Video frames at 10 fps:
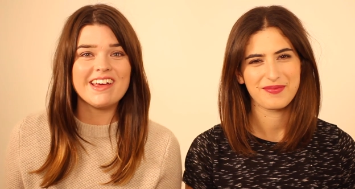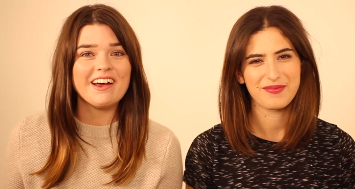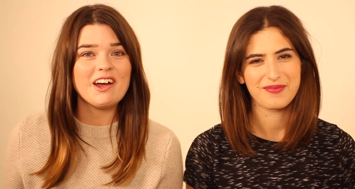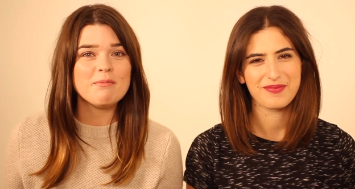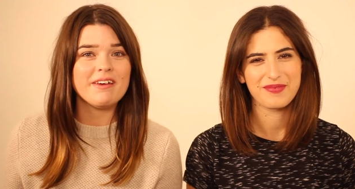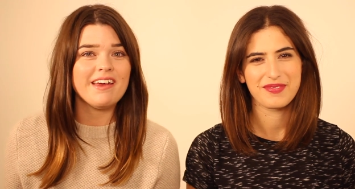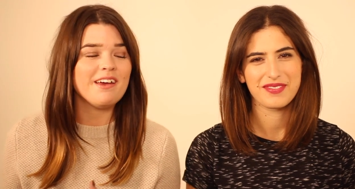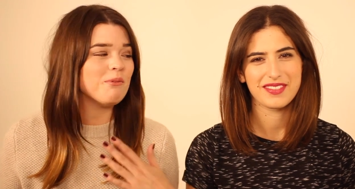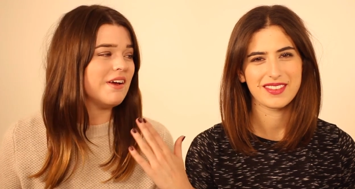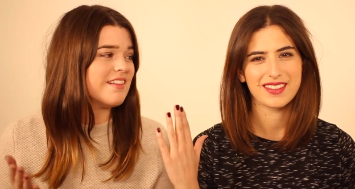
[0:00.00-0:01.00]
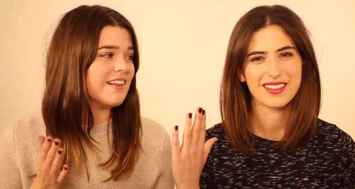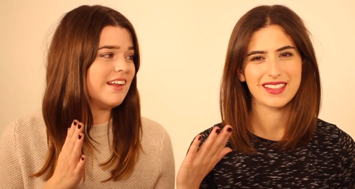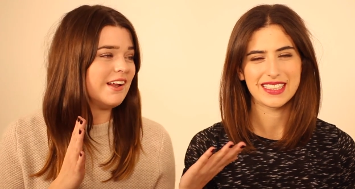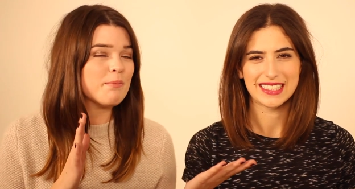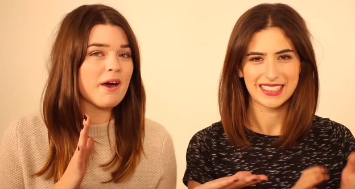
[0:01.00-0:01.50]
Speaker 1: today I'm here with
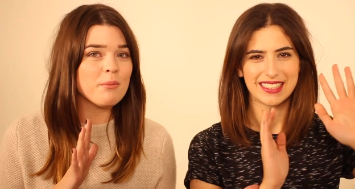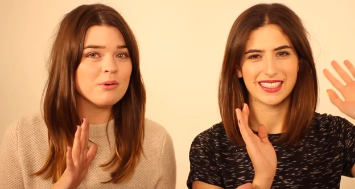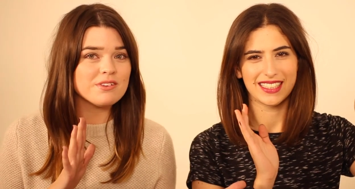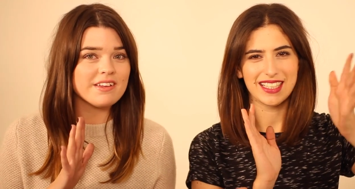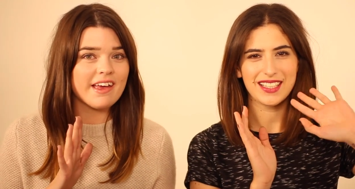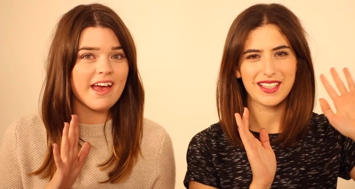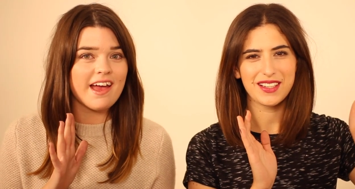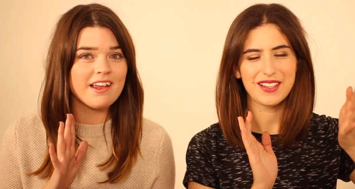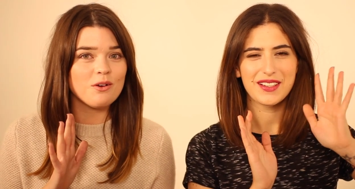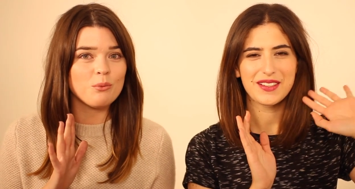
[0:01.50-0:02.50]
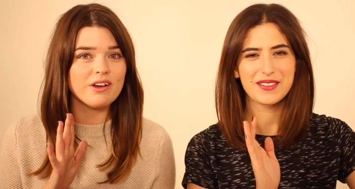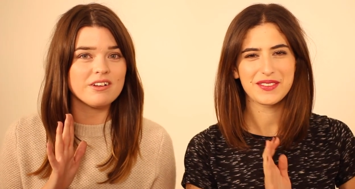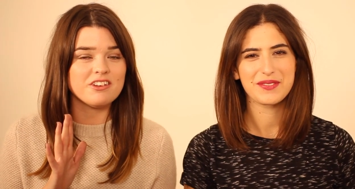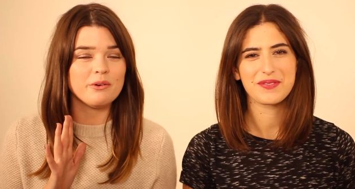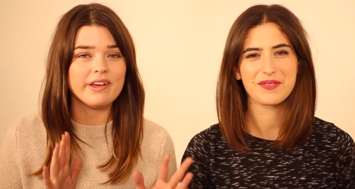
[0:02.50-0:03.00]
Lily Pebbles again.
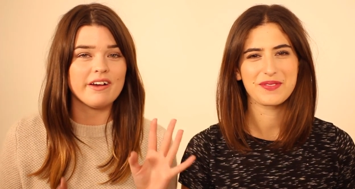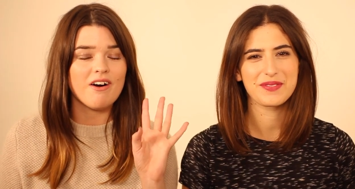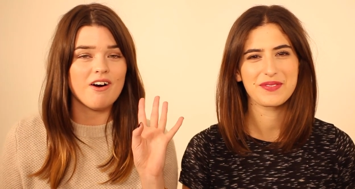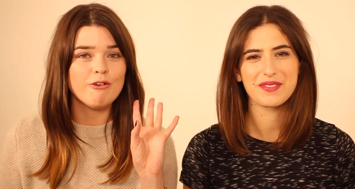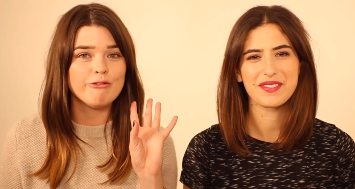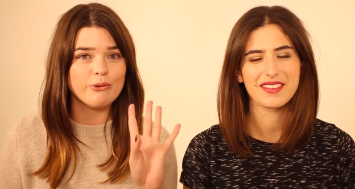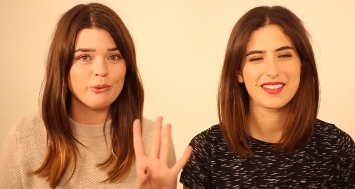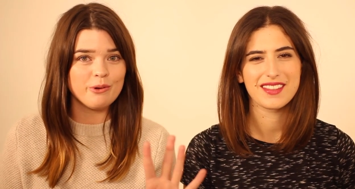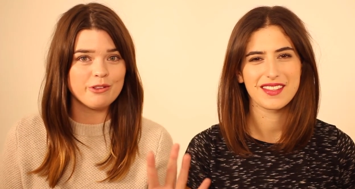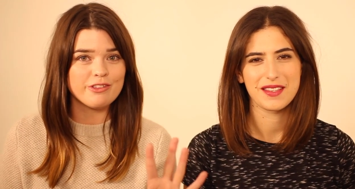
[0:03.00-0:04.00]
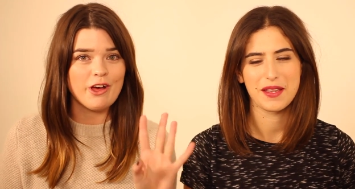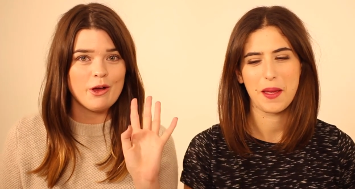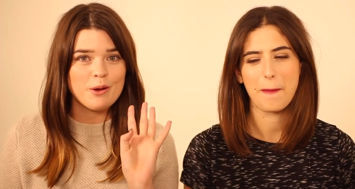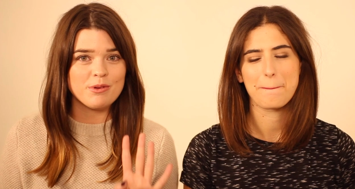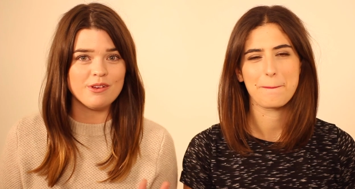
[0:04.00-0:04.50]
We are doing our fourth
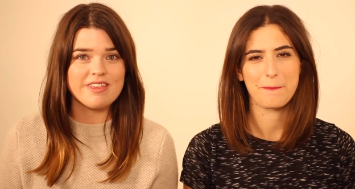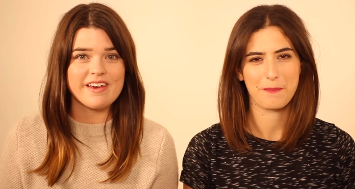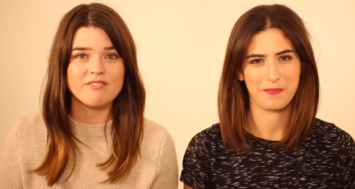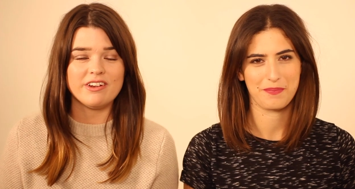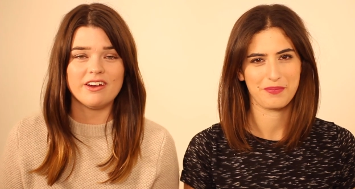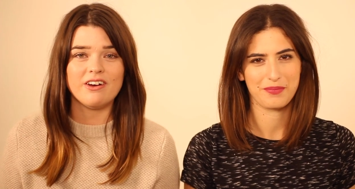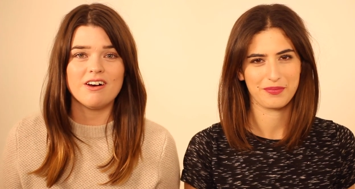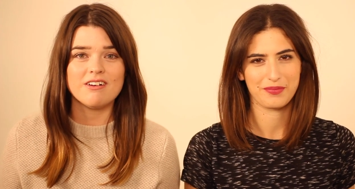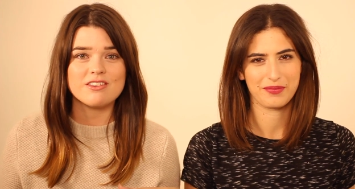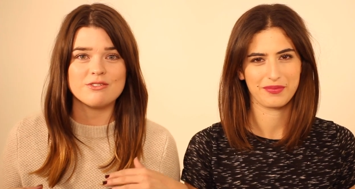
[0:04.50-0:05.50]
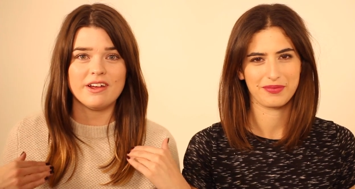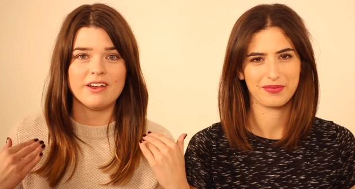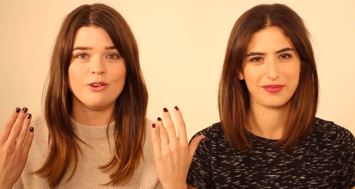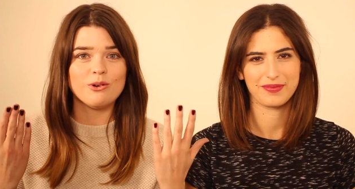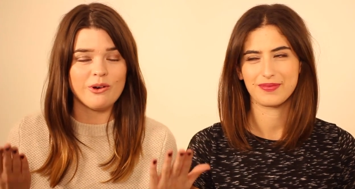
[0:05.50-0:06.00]
Beauty Chat video
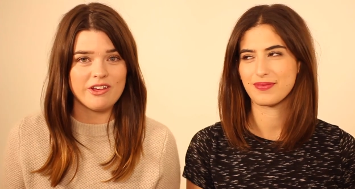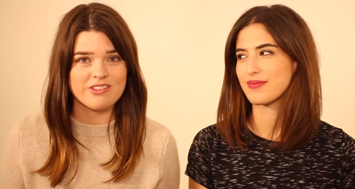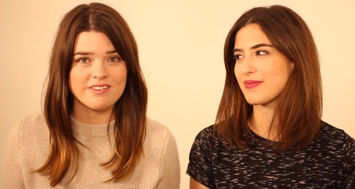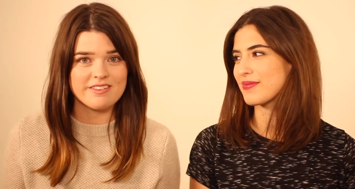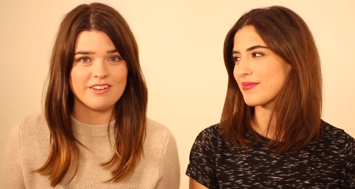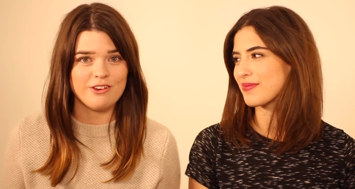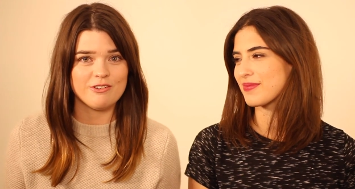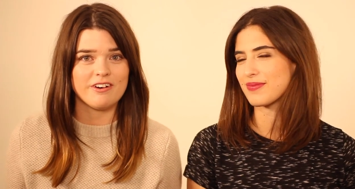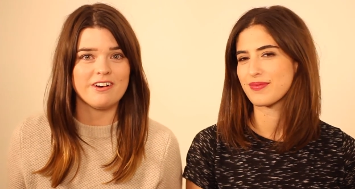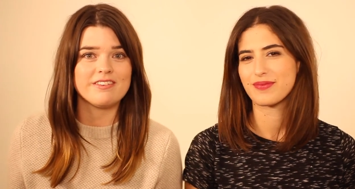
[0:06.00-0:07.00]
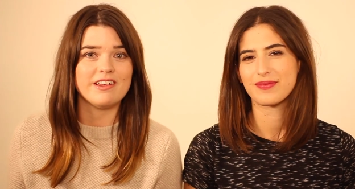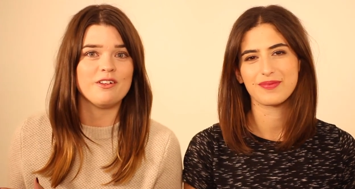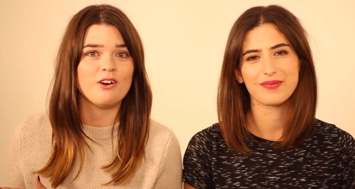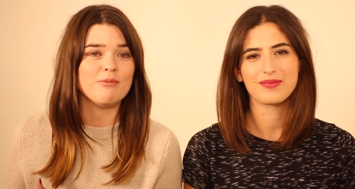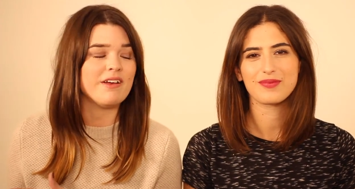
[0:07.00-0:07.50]
answering your questions that you have asked
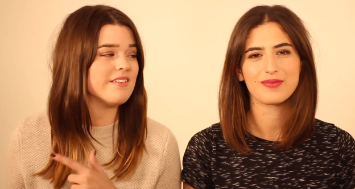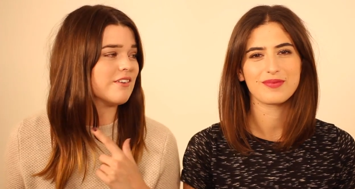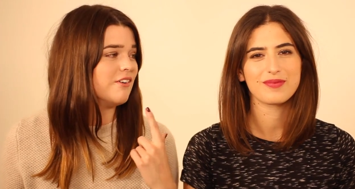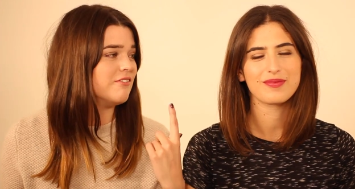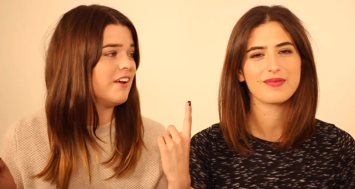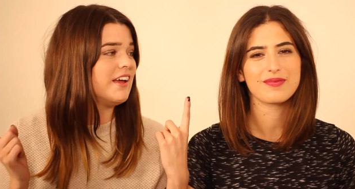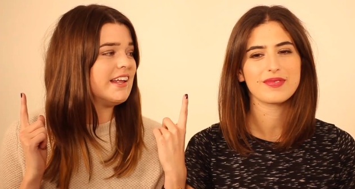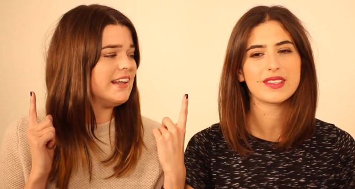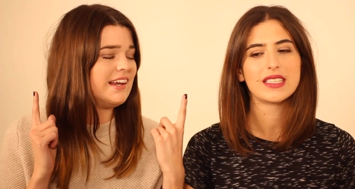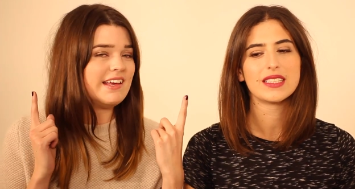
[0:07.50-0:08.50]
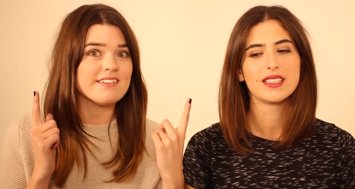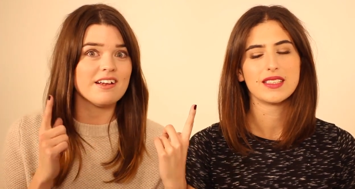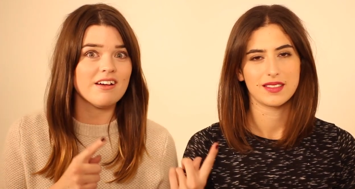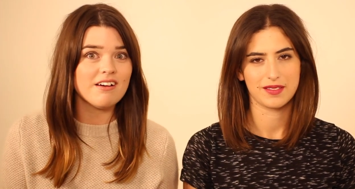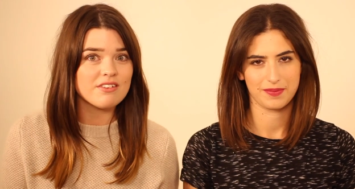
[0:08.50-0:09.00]
in the comments of
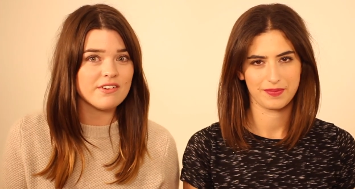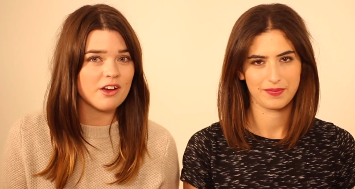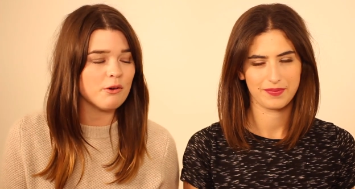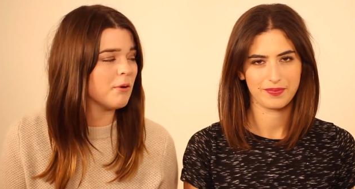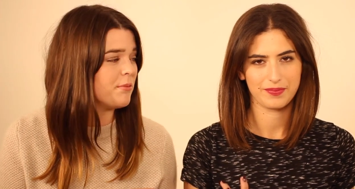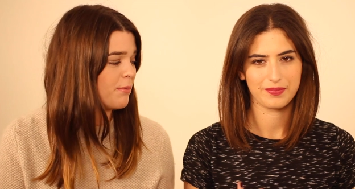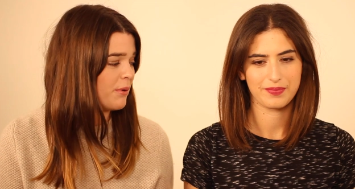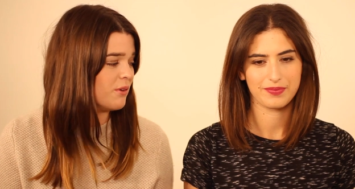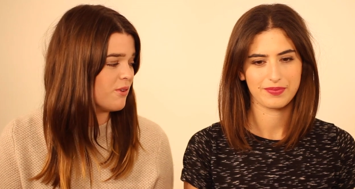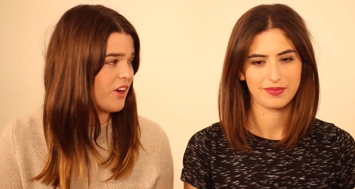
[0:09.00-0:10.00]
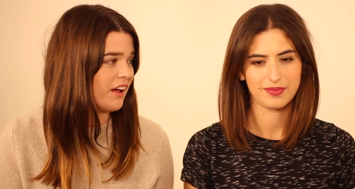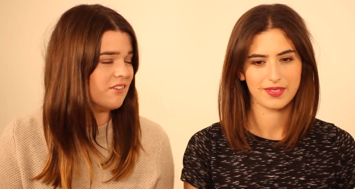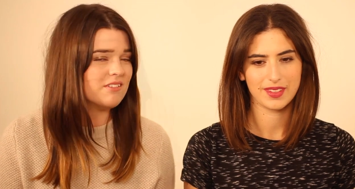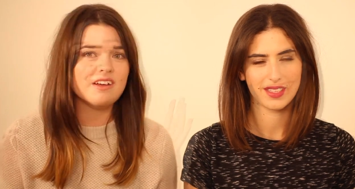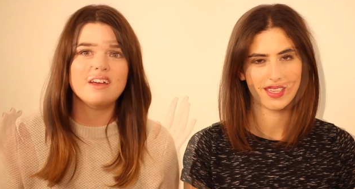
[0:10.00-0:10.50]
Lily's last video we popped up on your
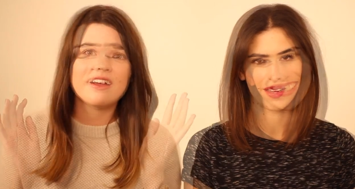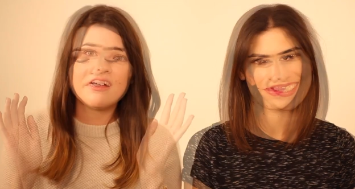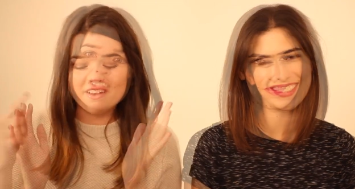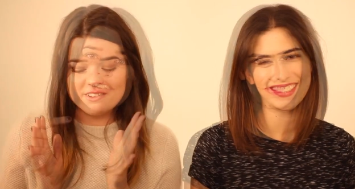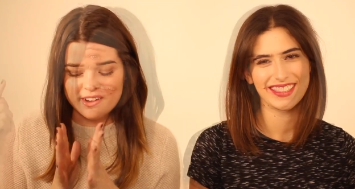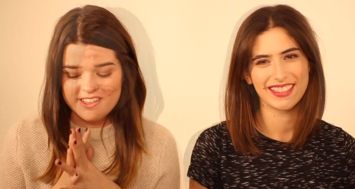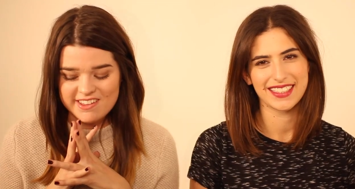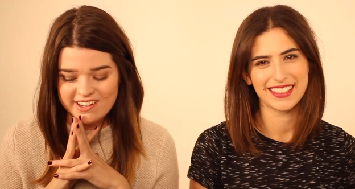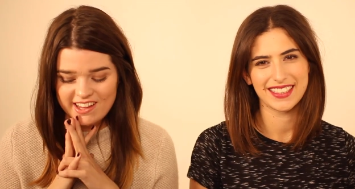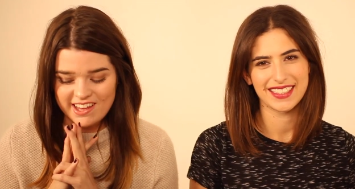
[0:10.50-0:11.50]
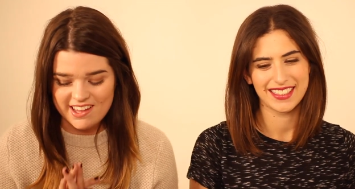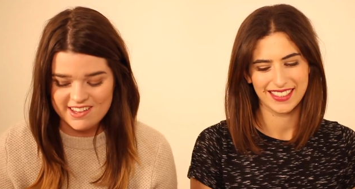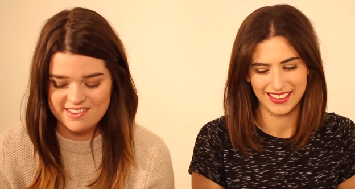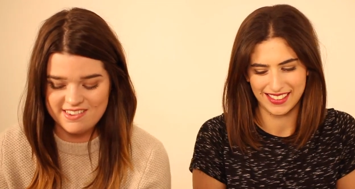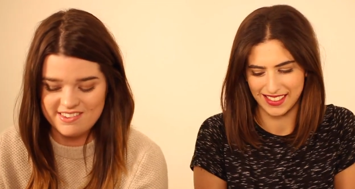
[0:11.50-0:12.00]
channel. So the first question
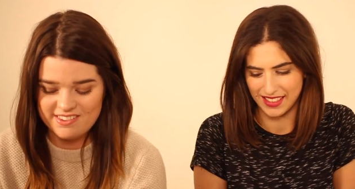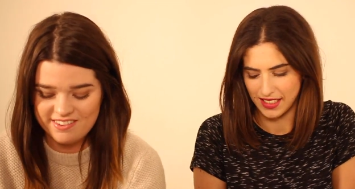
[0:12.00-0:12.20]
is,